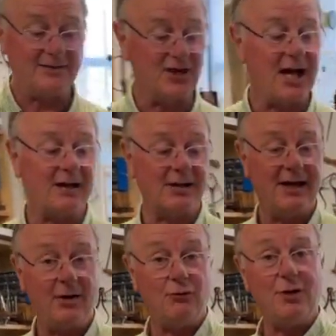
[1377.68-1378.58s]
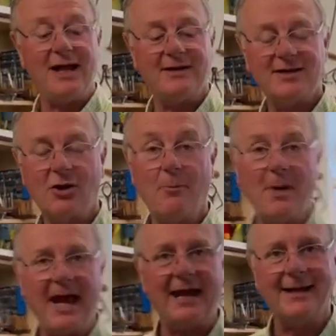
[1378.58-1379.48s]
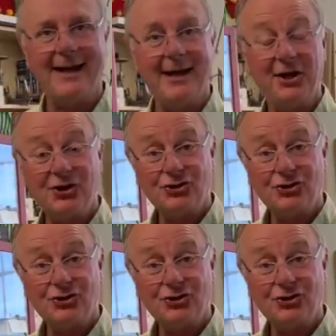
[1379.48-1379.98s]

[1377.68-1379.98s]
duck, Roullet-Decamps comp egg-laying